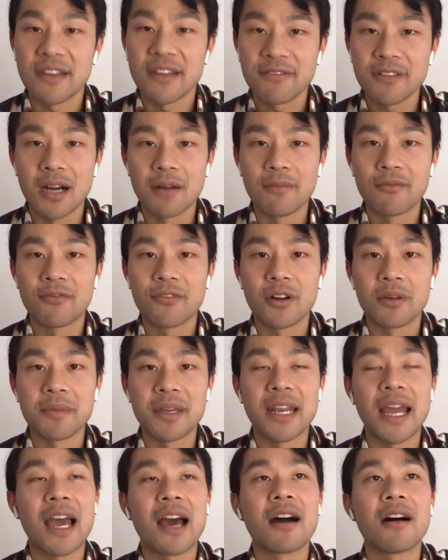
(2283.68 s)
where they've come from
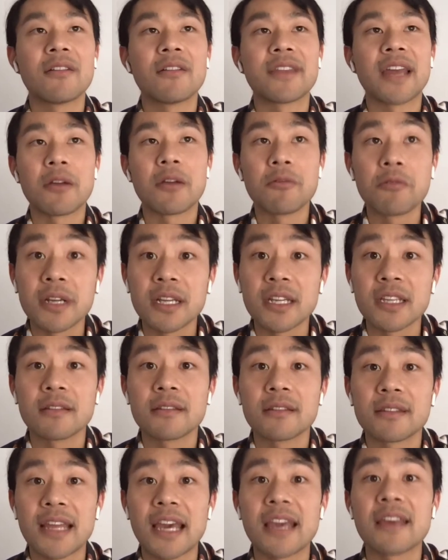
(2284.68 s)
and how they
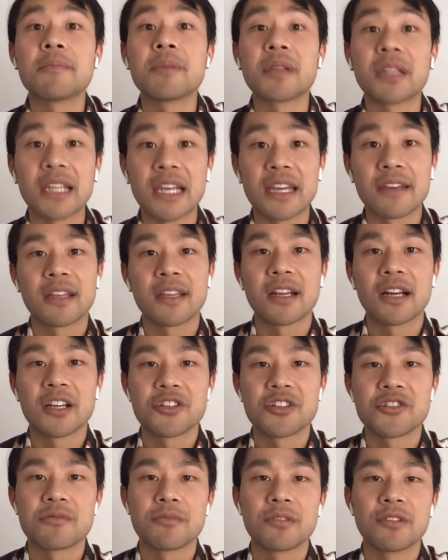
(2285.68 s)
believe that I
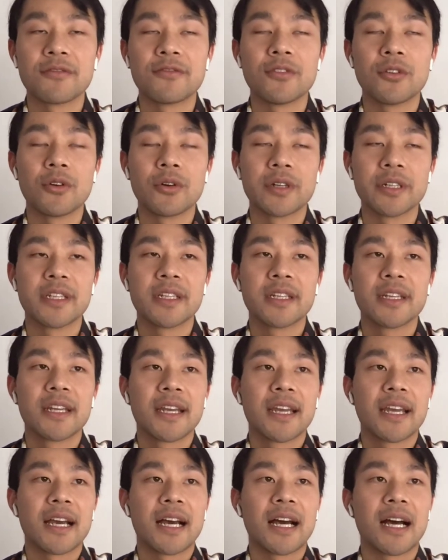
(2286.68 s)
should move forward.
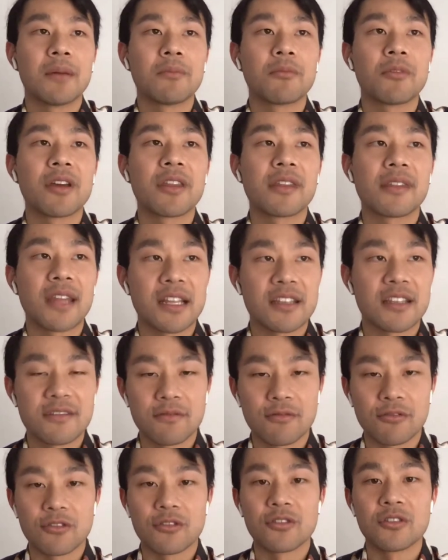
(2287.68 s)
Whether
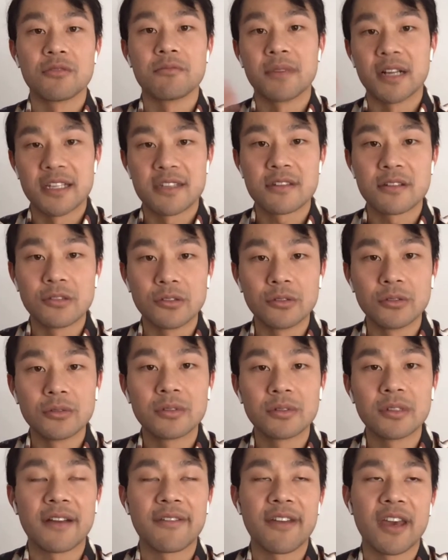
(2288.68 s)
that's through my
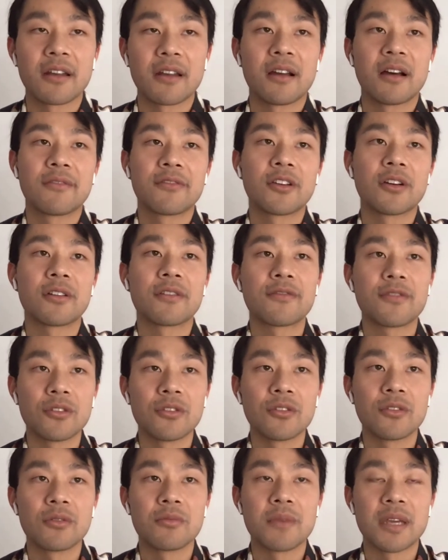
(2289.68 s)
school, I've got a
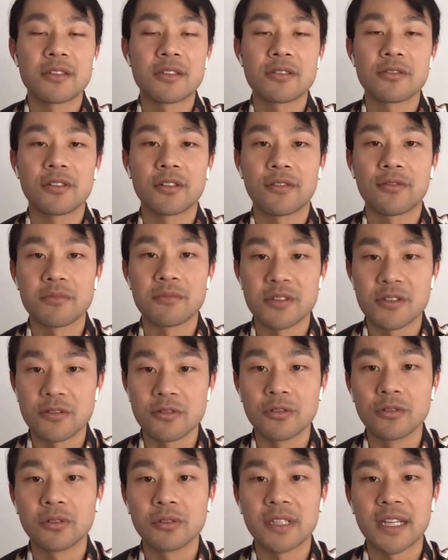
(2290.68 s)
few mentors from
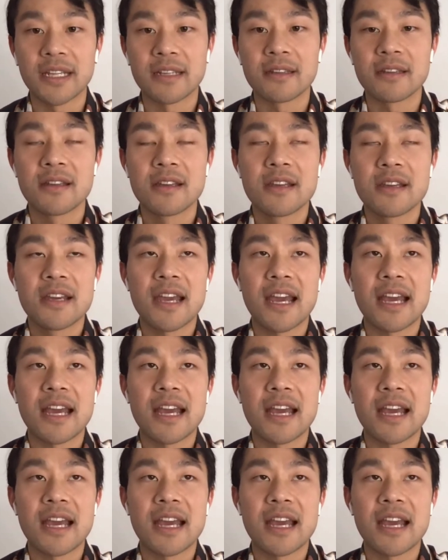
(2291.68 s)
school, and